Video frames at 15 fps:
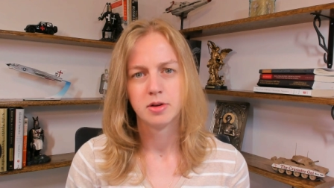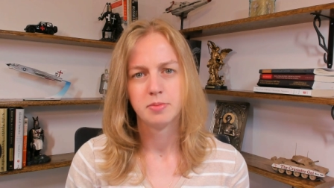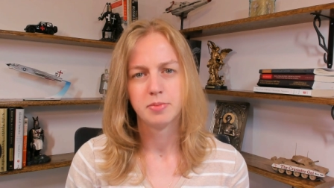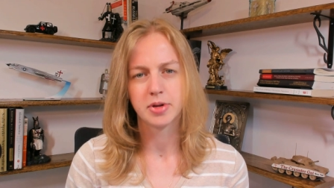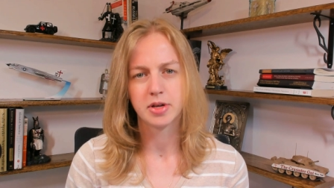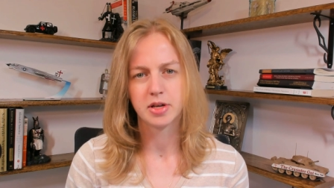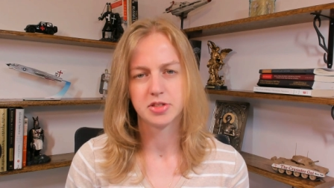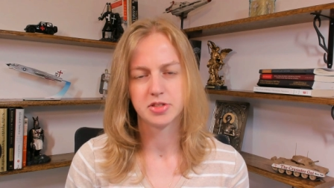
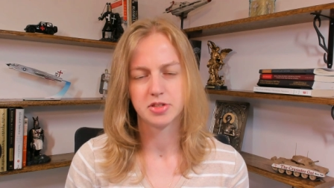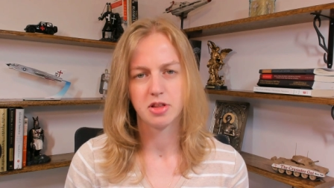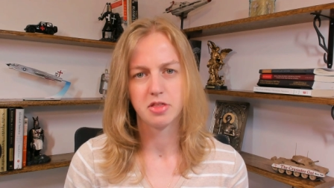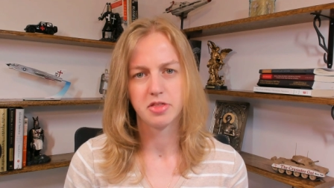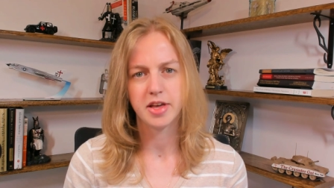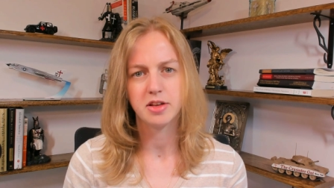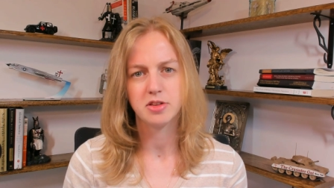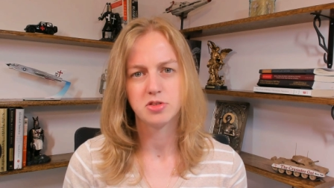because
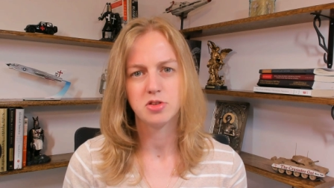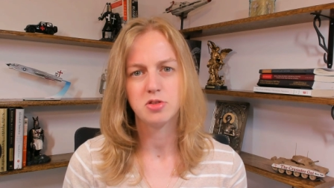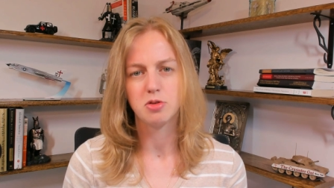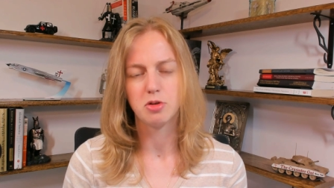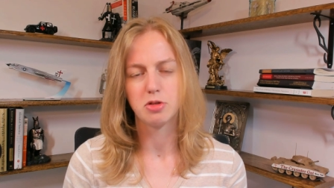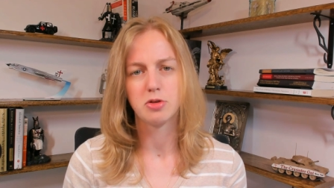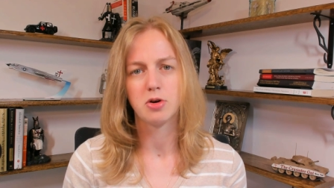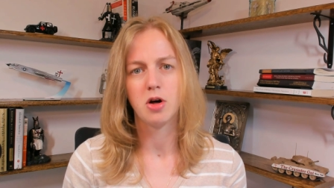they too
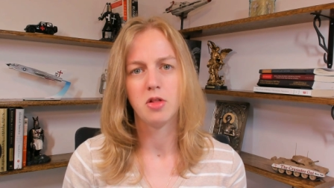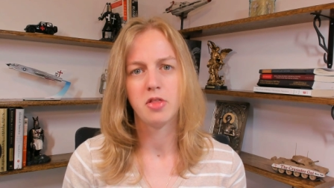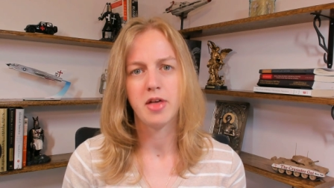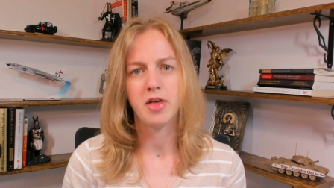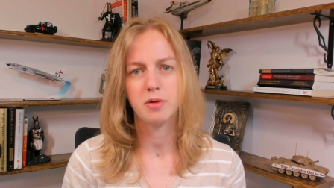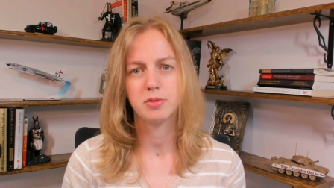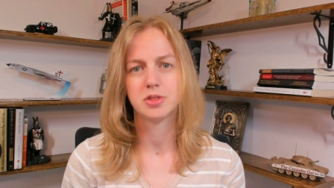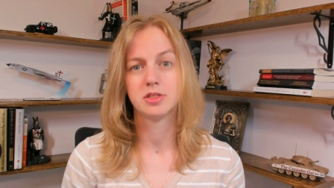thought that
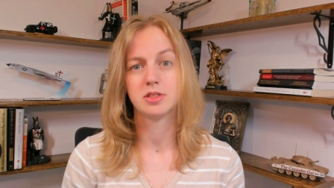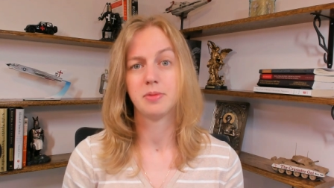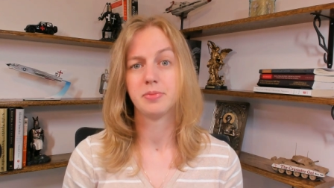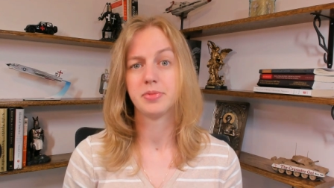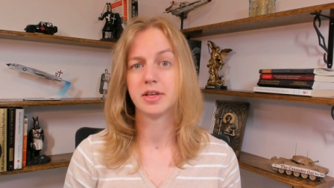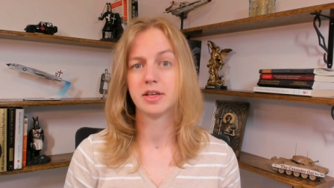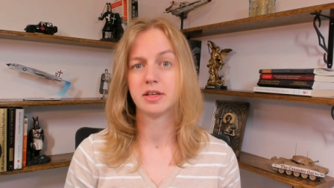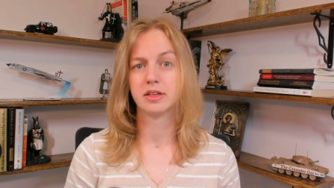that was
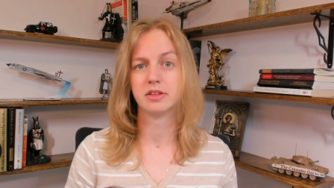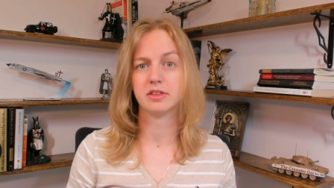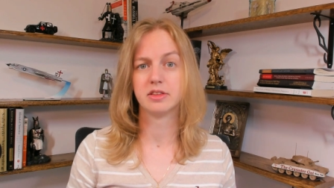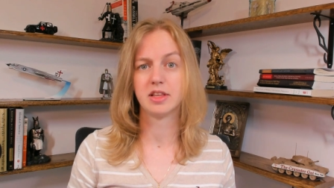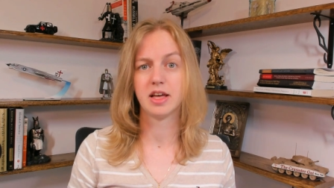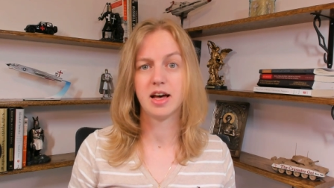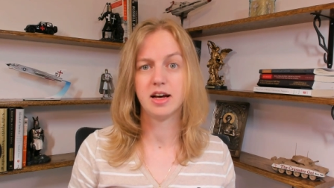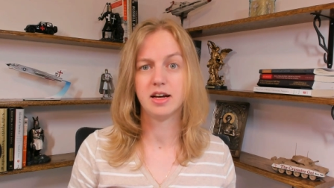something
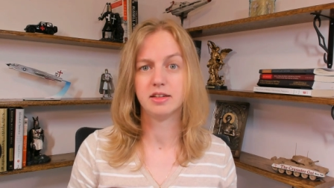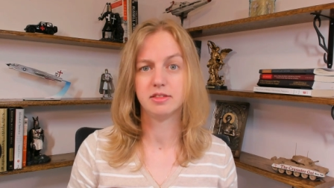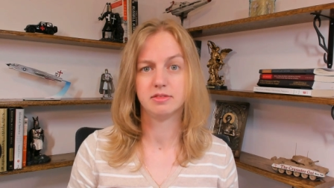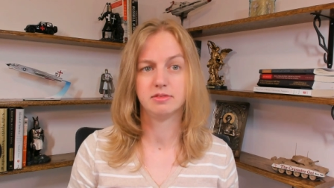that